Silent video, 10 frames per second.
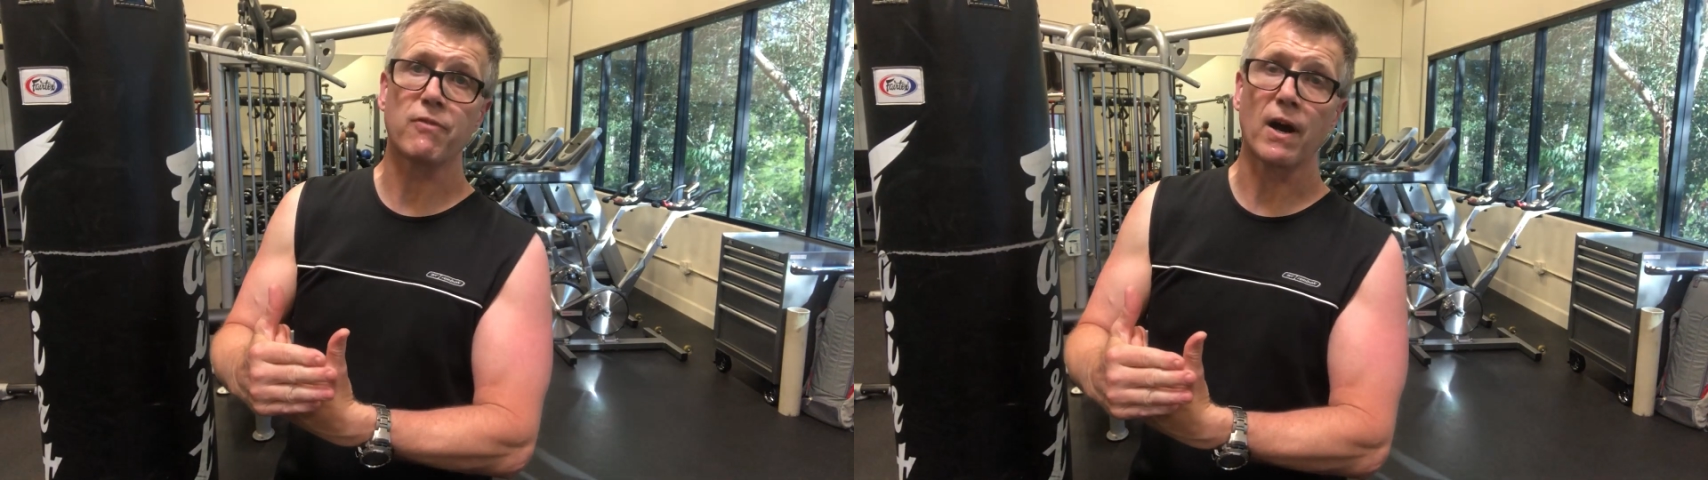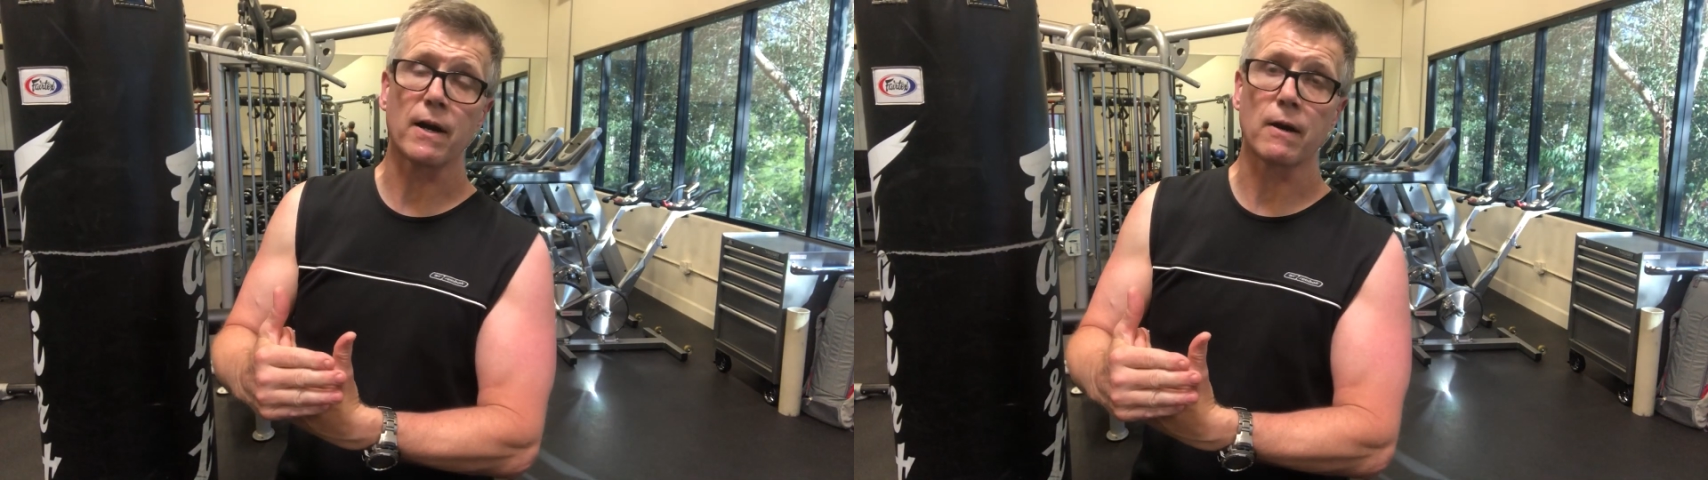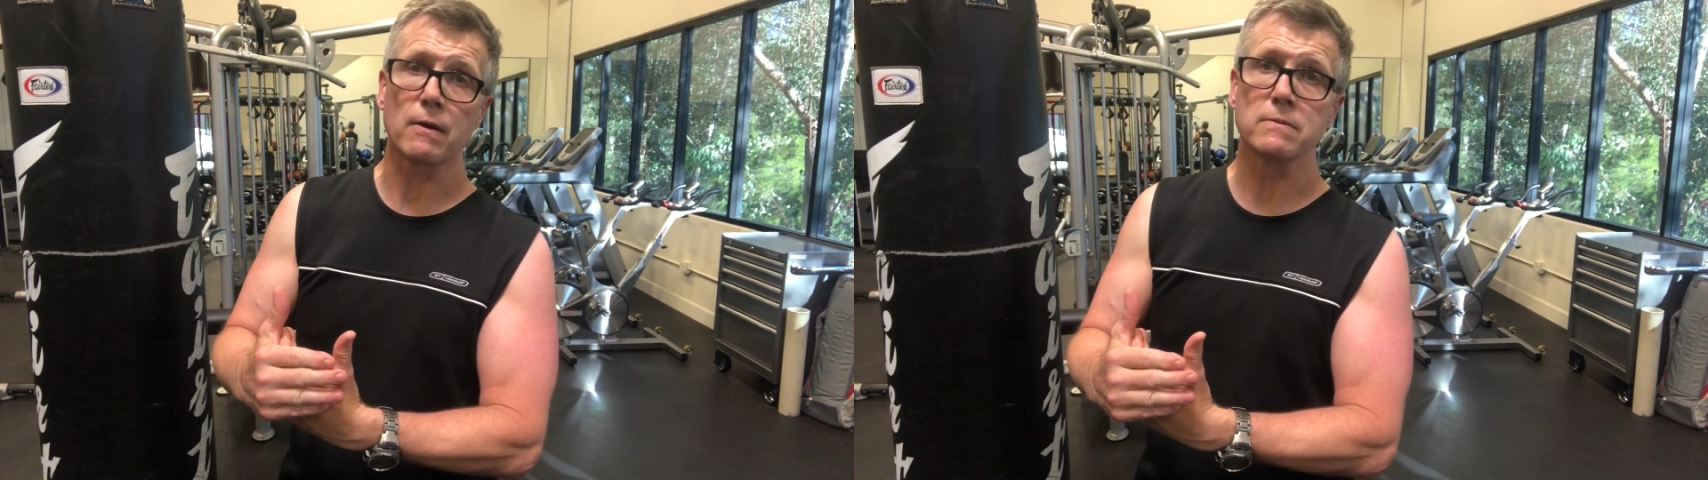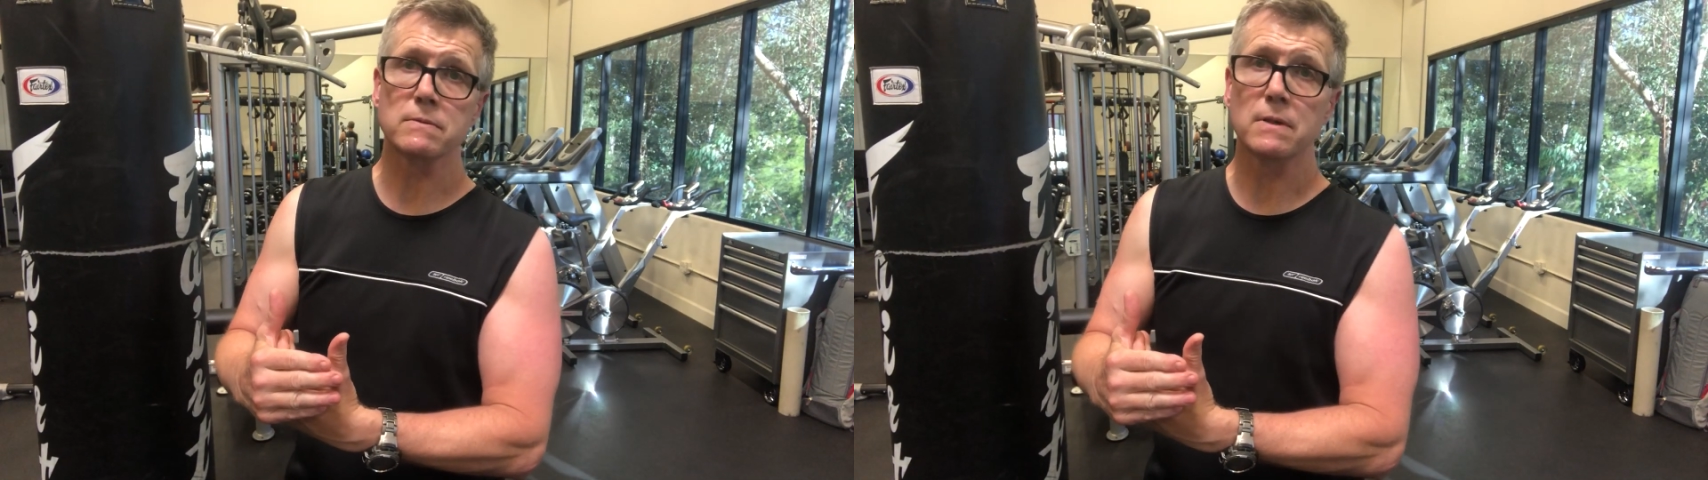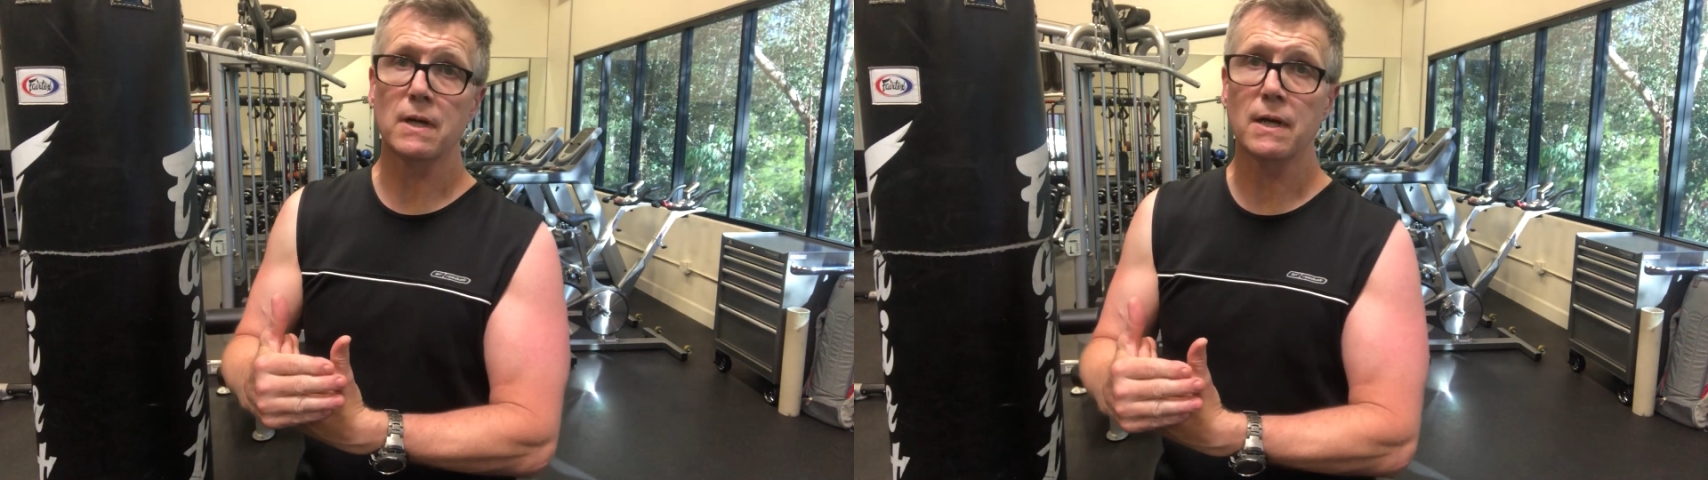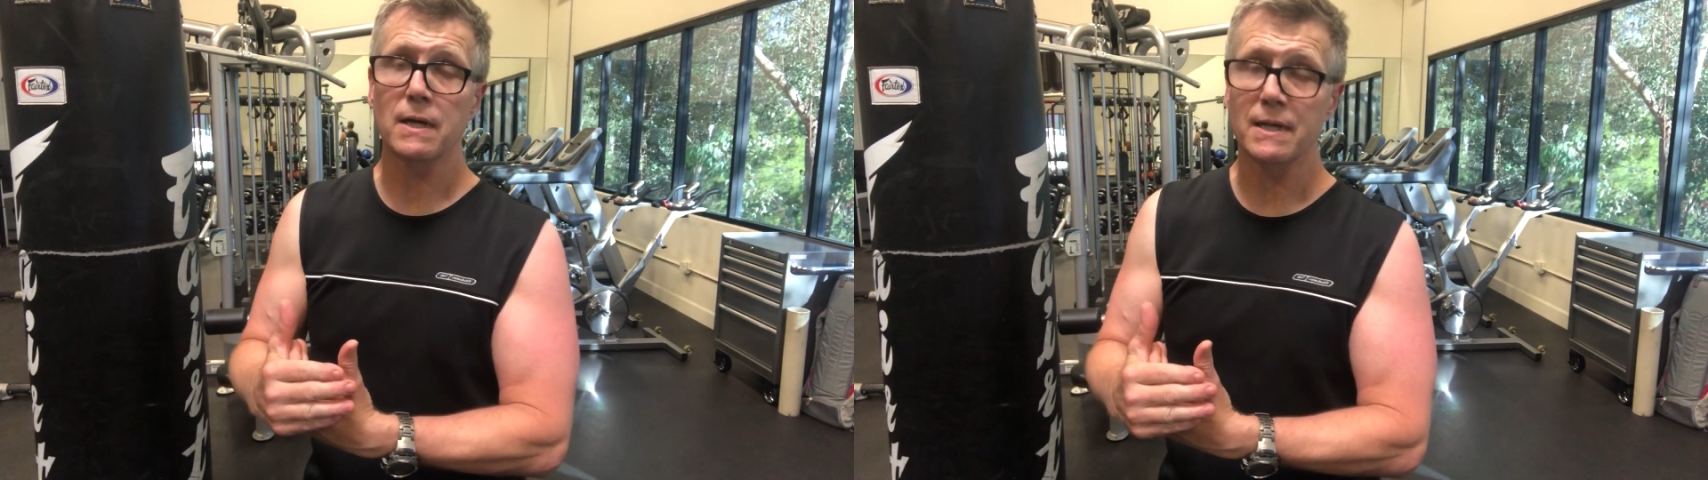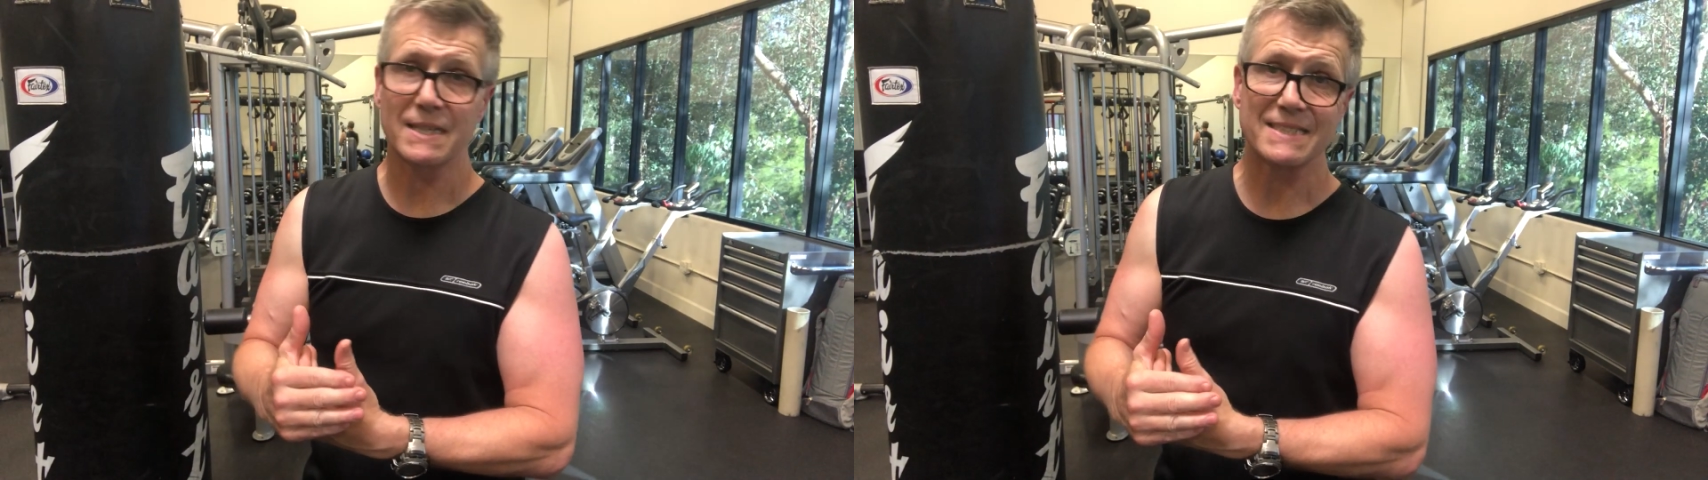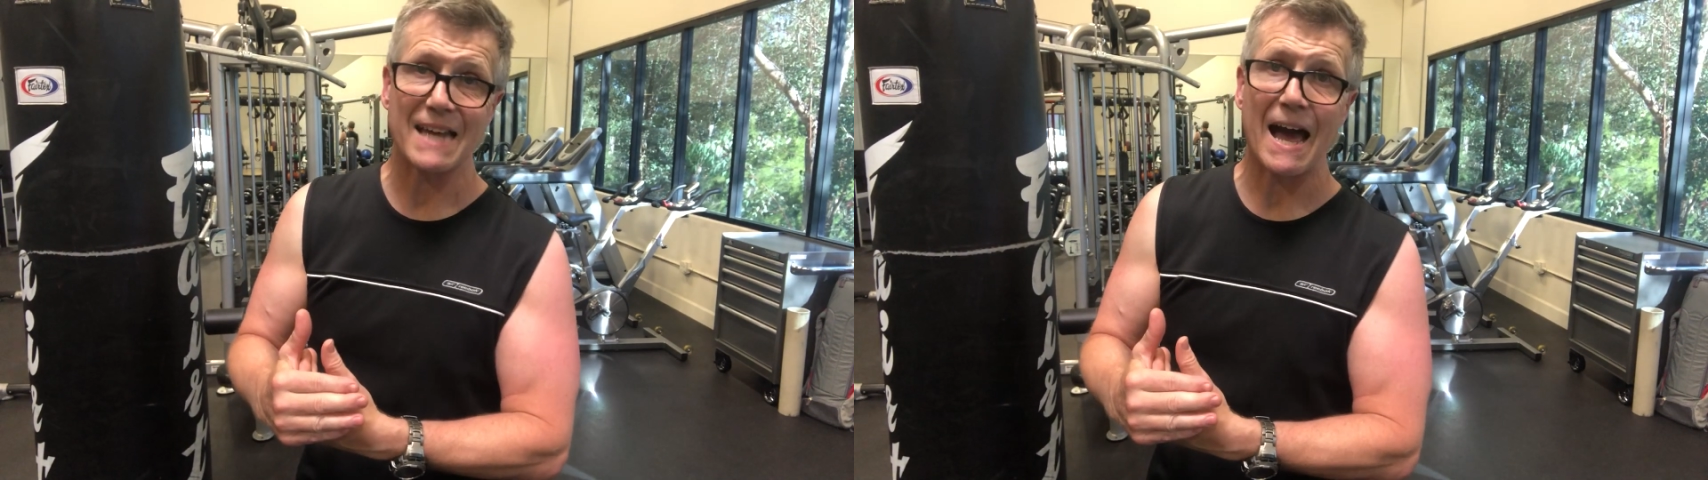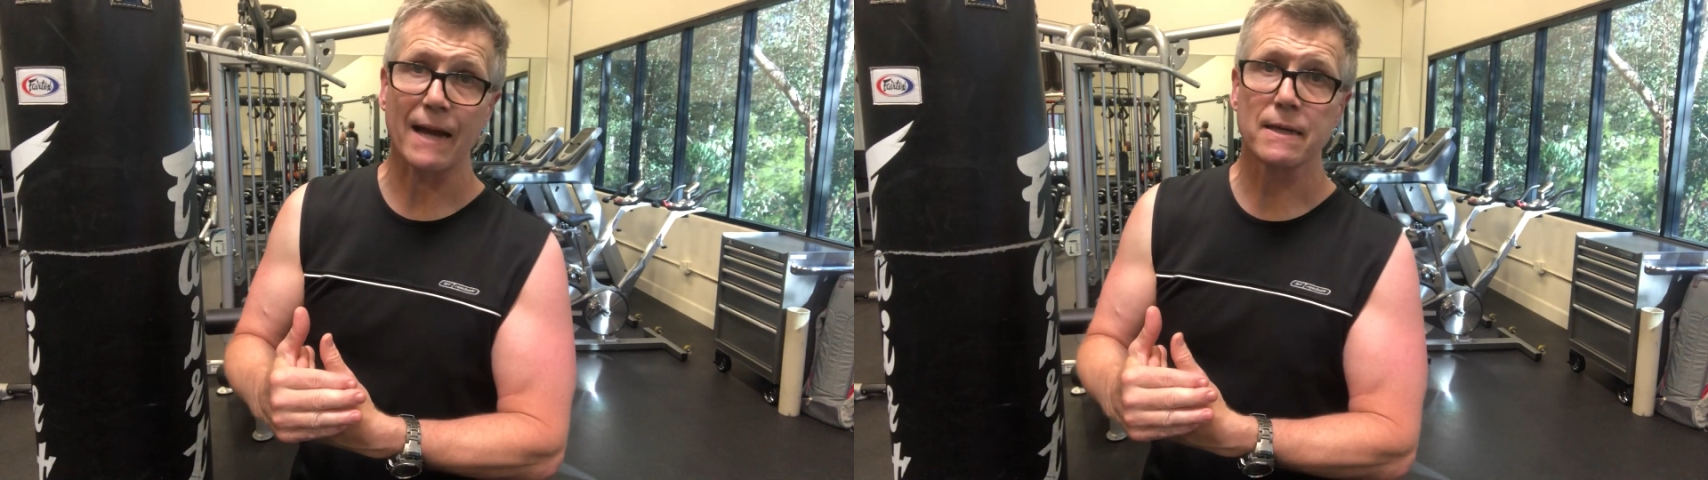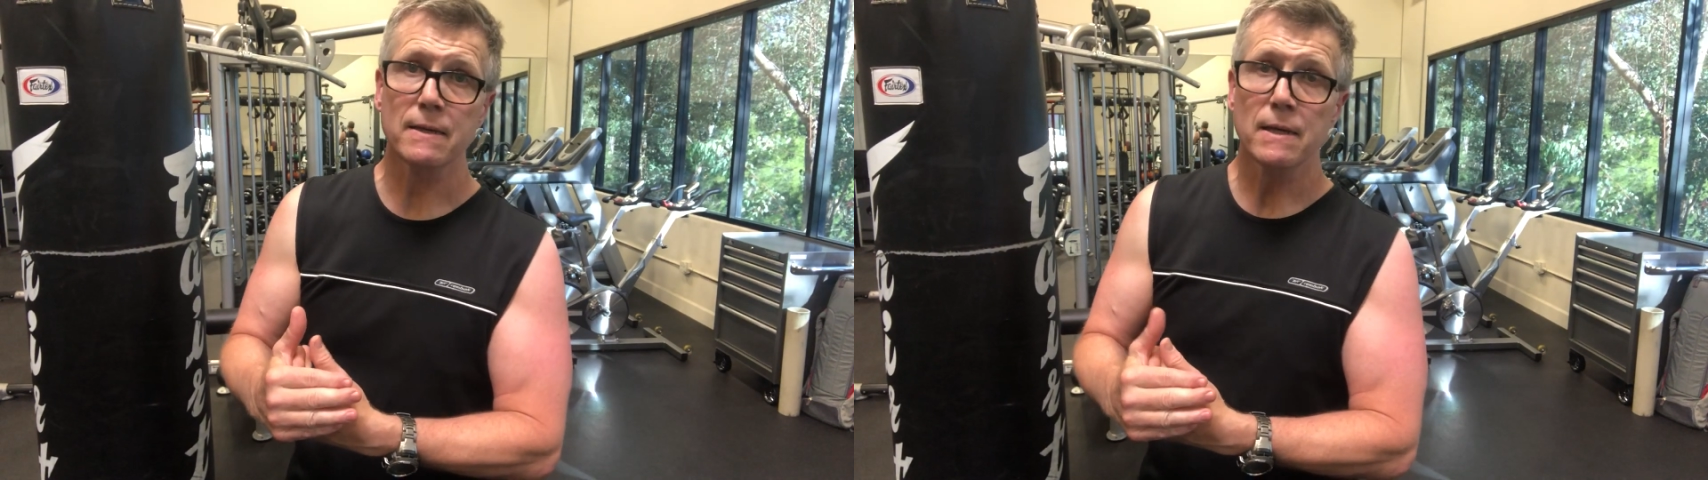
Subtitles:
fire an attack.